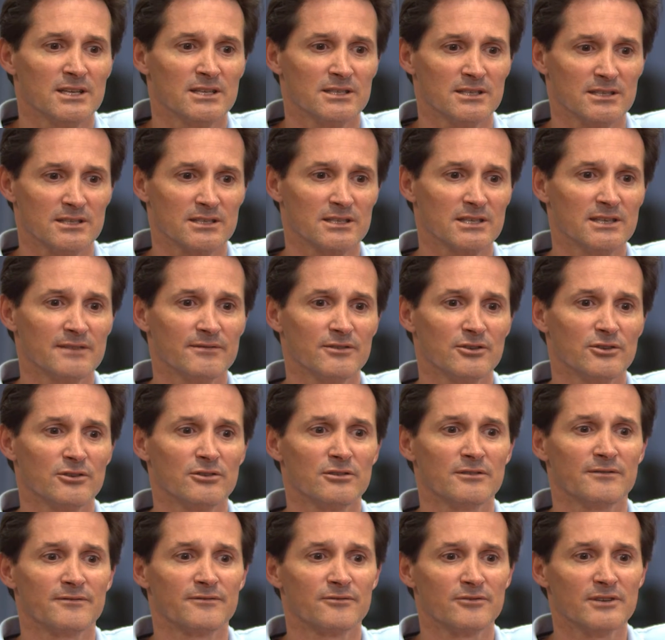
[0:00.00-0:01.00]
is it's given
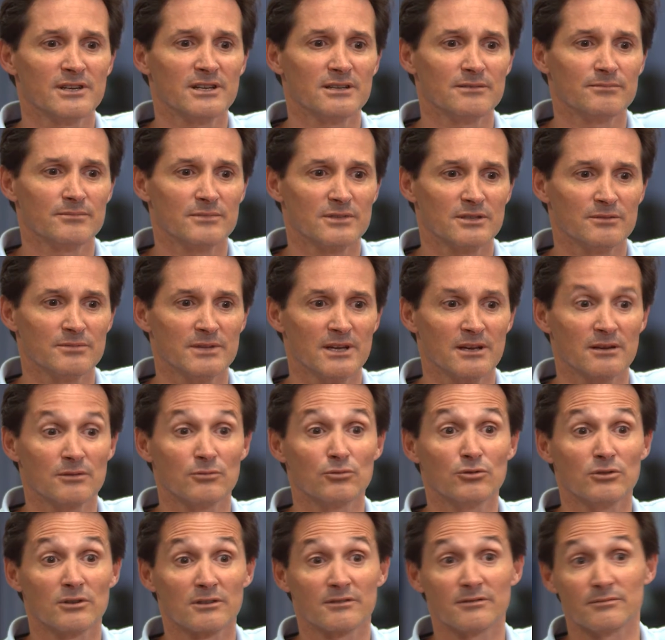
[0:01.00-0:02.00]
her freedom to be able to
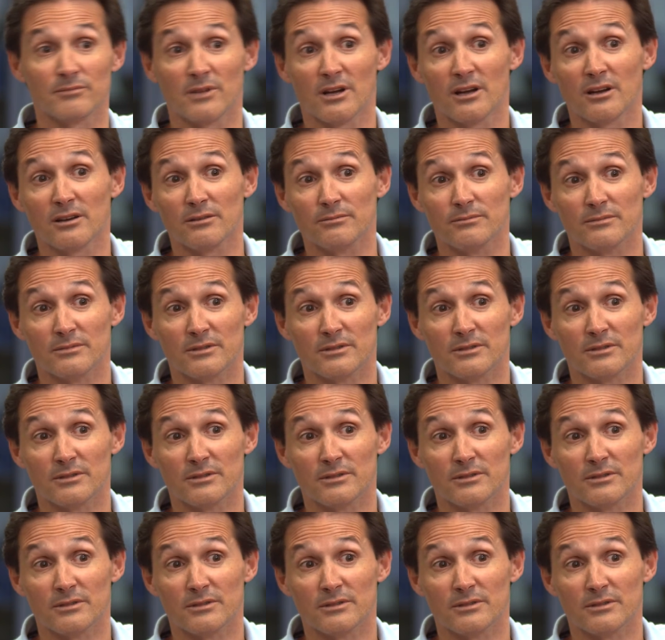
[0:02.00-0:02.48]
work from home,